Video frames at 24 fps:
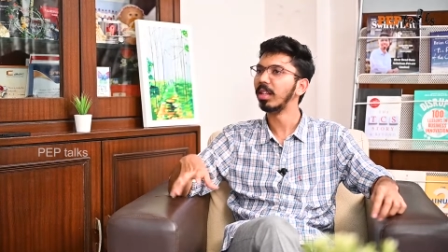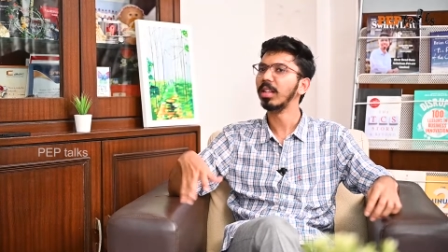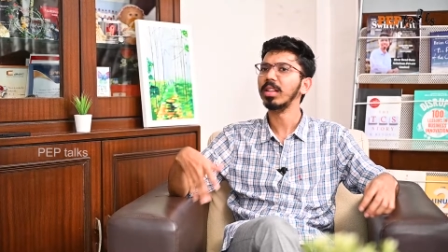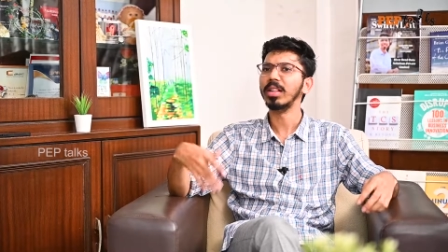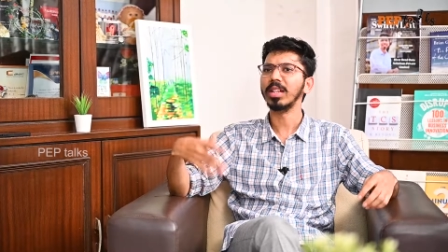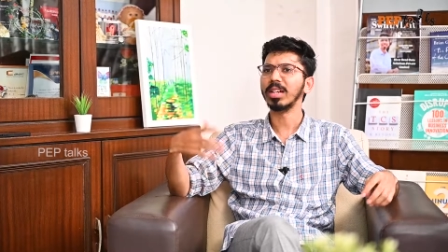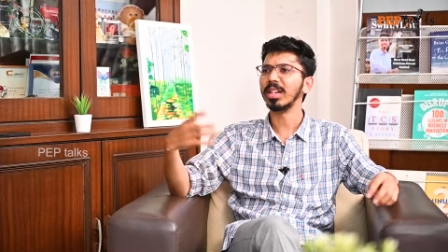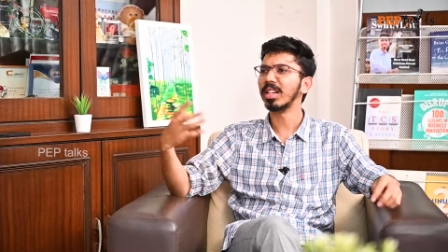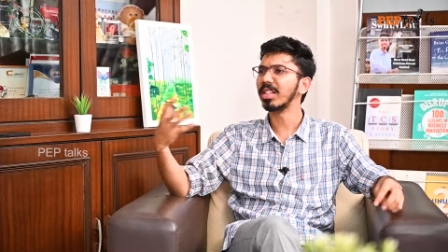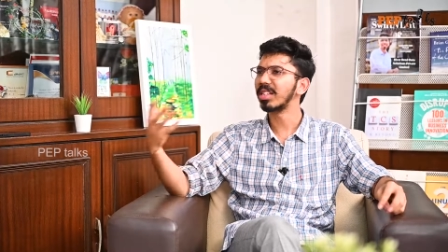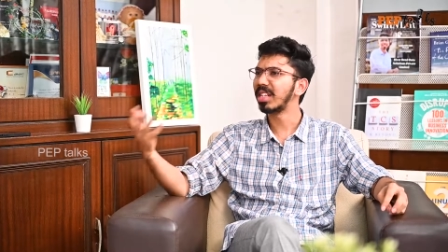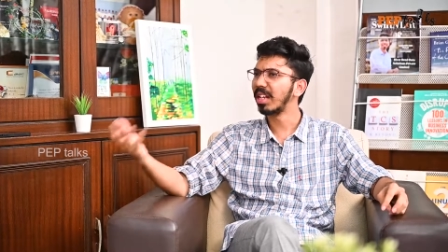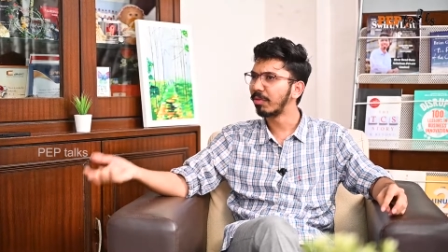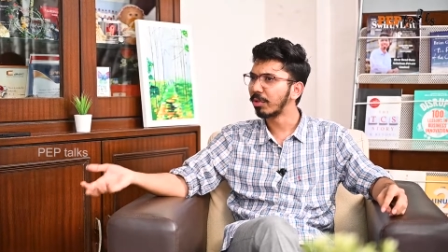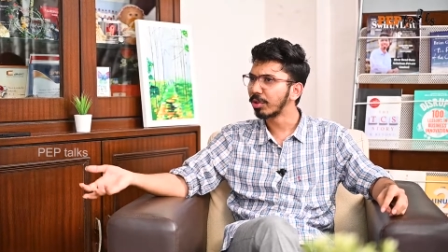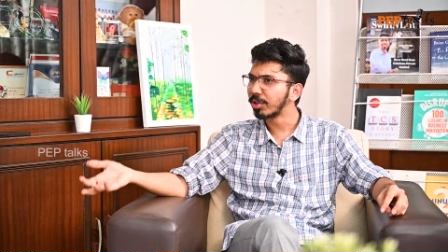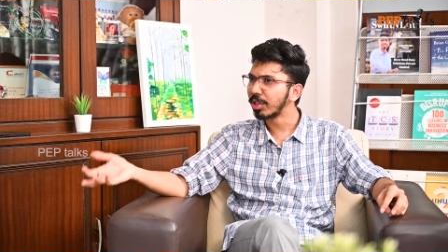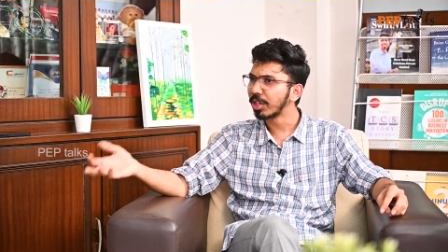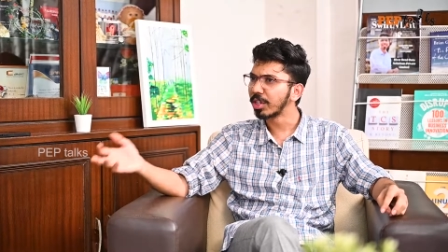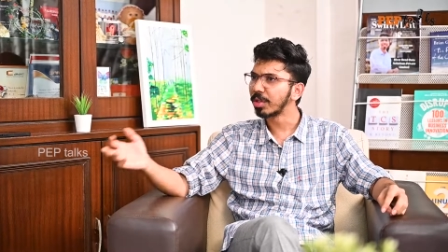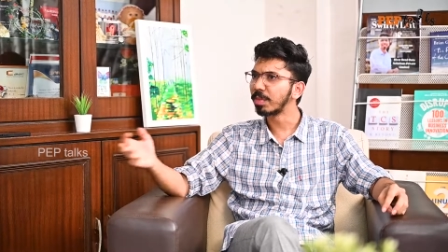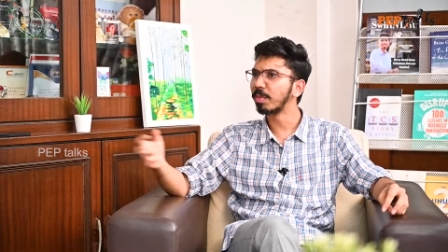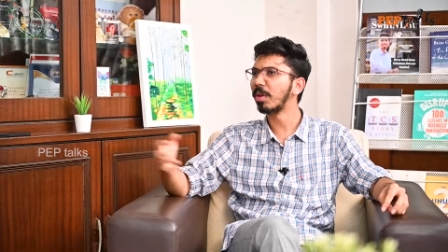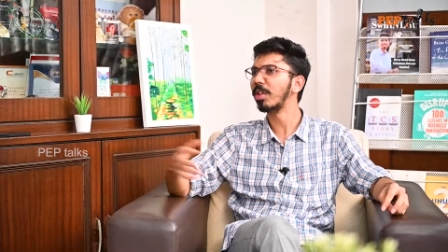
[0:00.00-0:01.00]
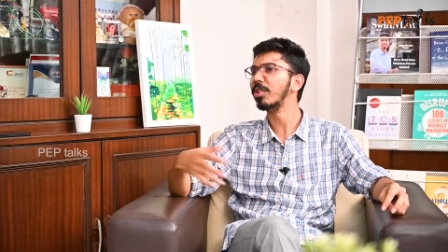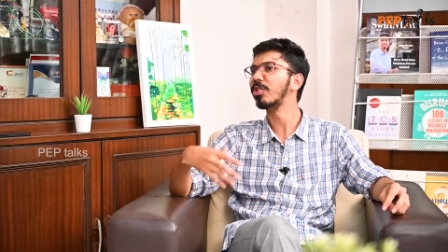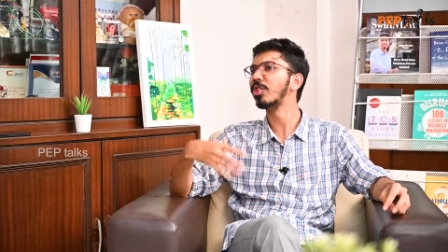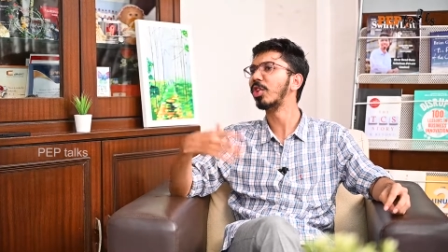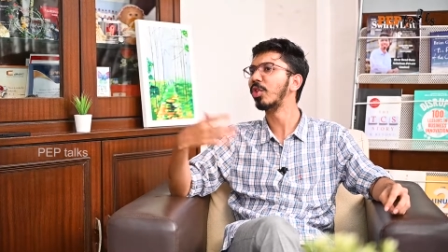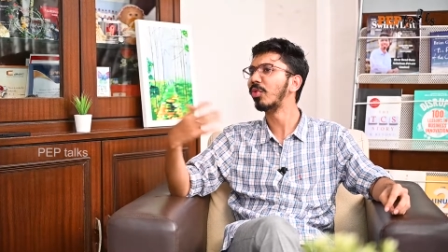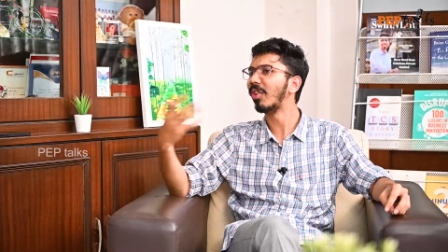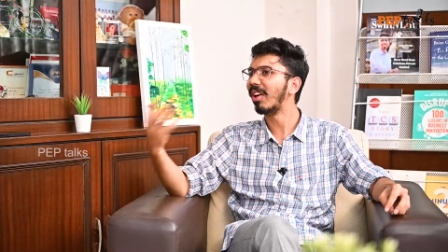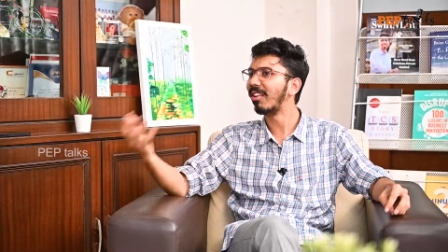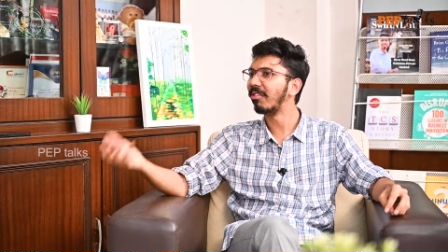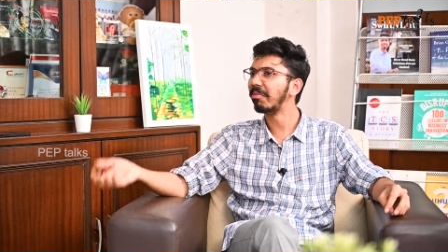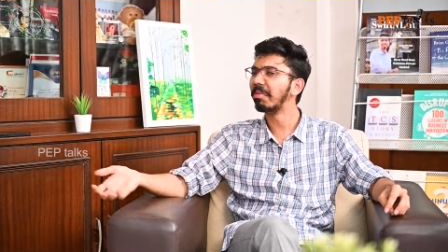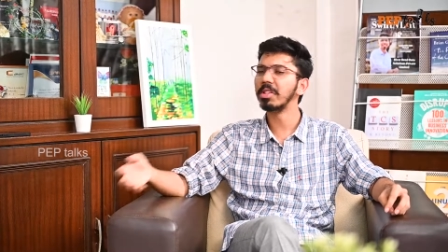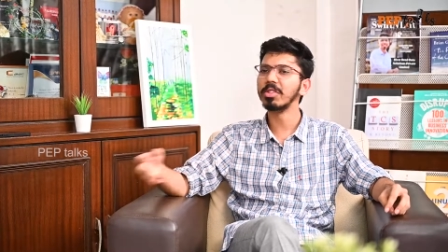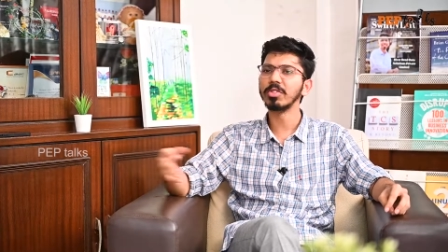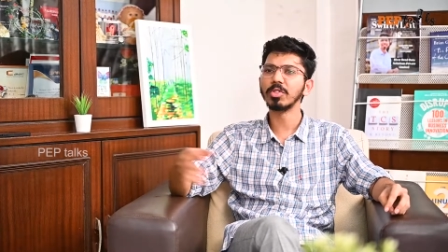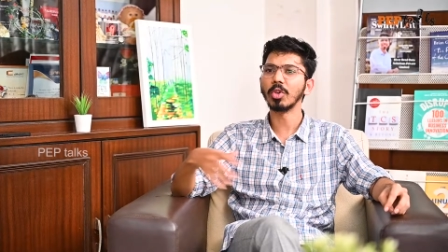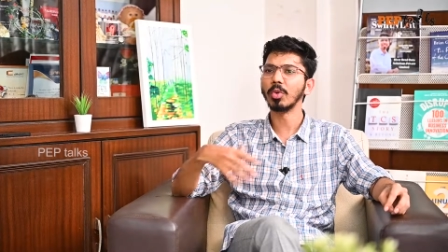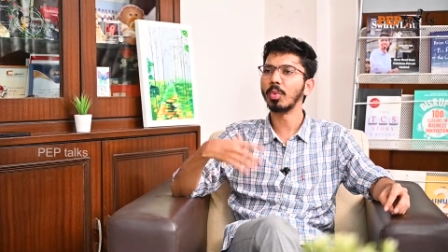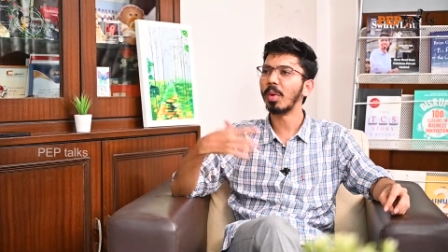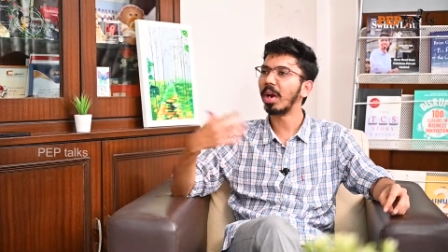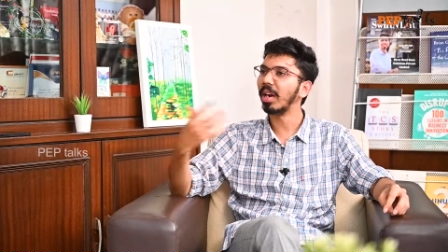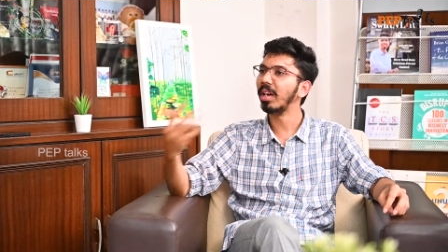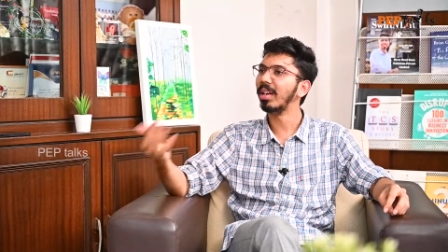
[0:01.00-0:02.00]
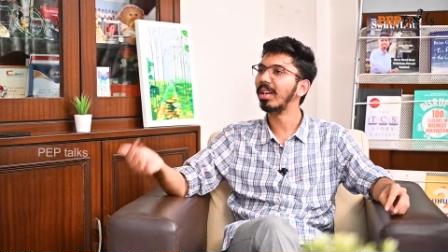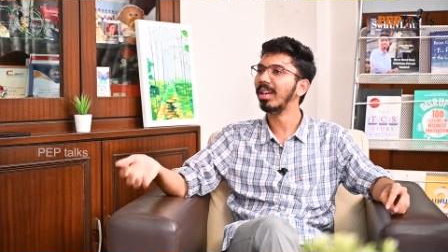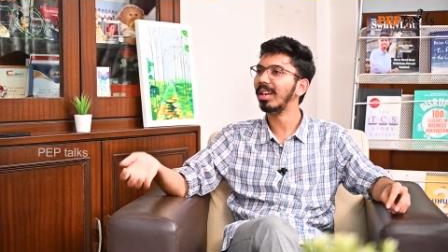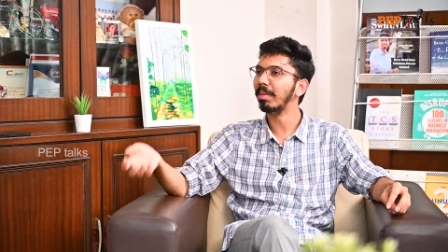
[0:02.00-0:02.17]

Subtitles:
They're going to stay for 6 months or 12 months or 1 year,